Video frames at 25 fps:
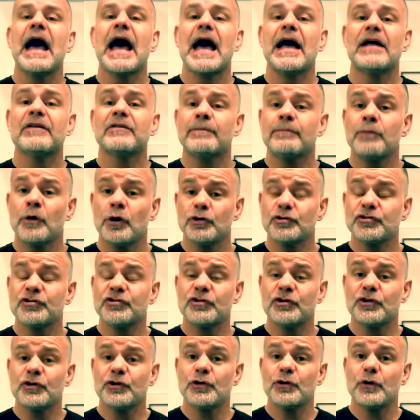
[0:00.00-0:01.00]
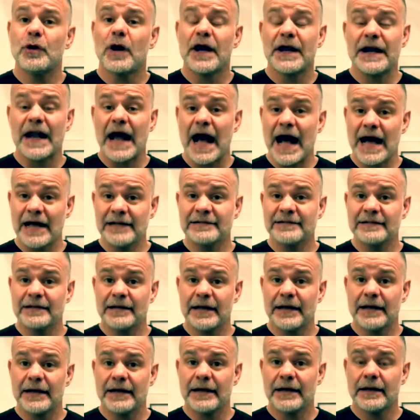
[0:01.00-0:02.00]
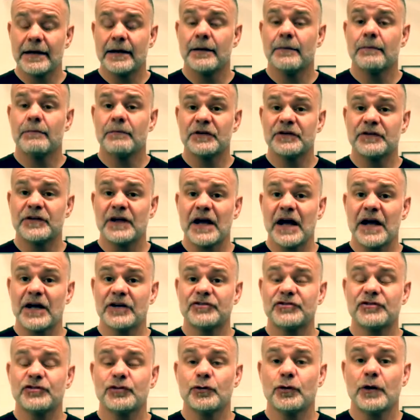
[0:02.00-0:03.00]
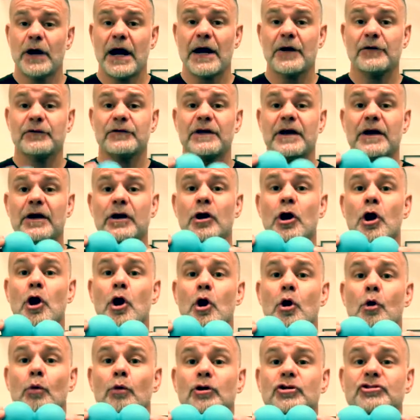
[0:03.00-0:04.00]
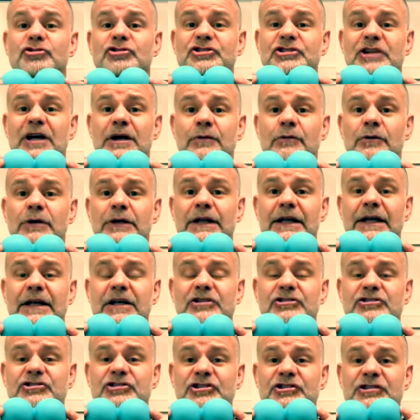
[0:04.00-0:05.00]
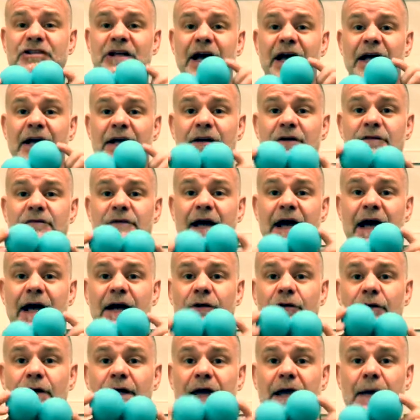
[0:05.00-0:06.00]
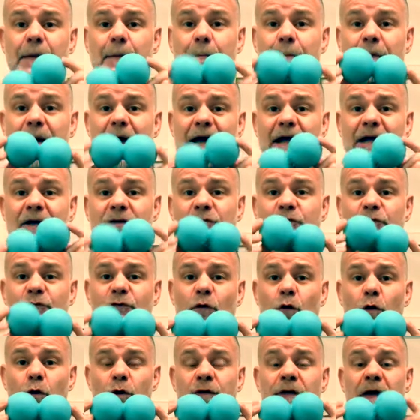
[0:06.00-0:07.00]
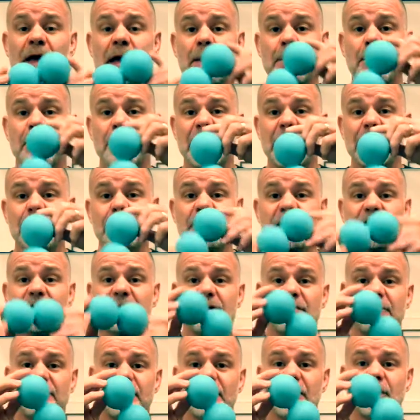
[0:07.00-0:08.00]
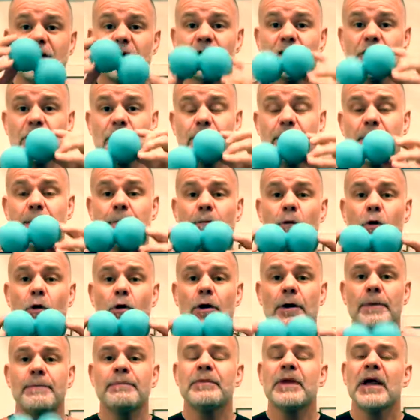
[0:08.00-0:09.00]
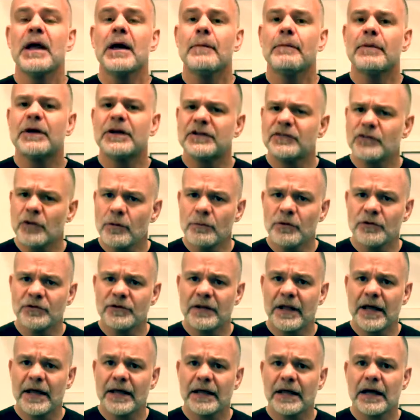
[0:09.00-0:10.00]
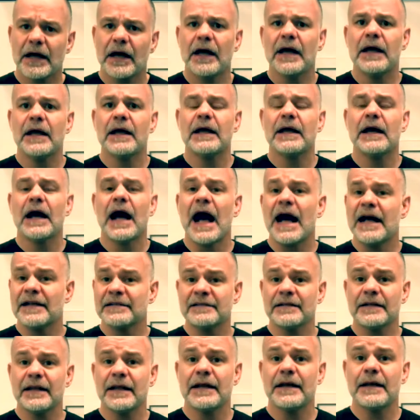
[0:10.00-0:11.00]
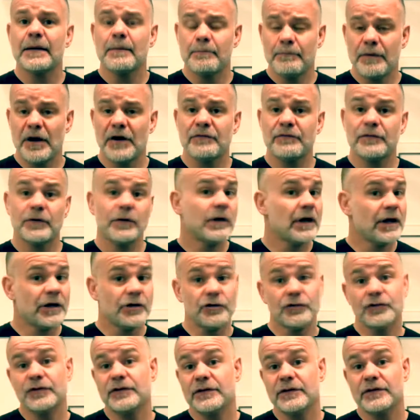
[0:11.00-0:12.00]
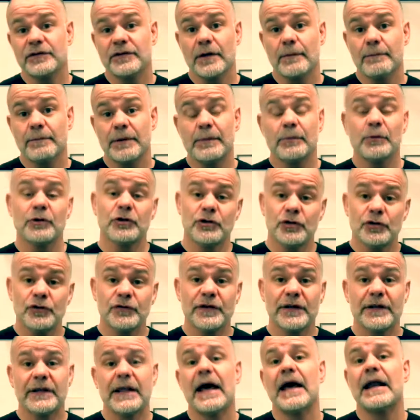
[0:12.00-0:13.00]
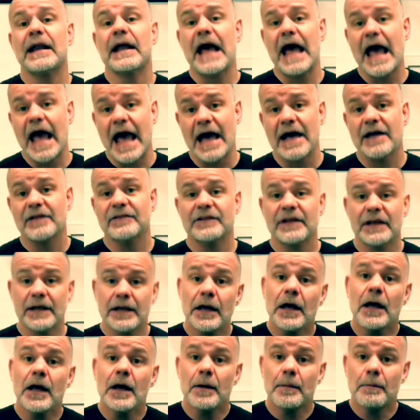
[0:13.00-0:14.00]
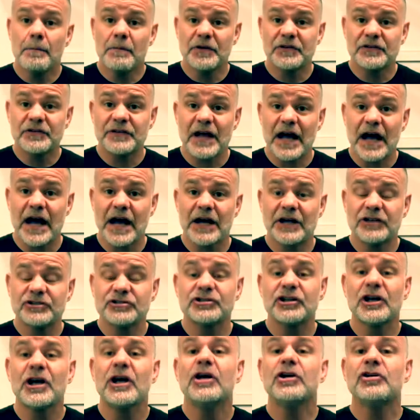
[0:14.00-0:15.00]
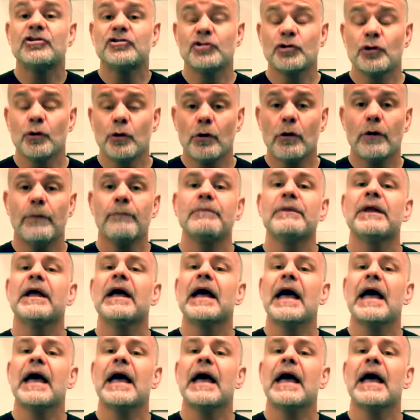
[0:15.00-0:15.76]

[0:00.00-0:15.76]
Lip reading: As opposed to an oscillating massage tool out there will generally just kind of aggregate back and forth, maybe even a little bit more, but it's almost like a oscillating buffer, and you'll see some people using that as a massage tool.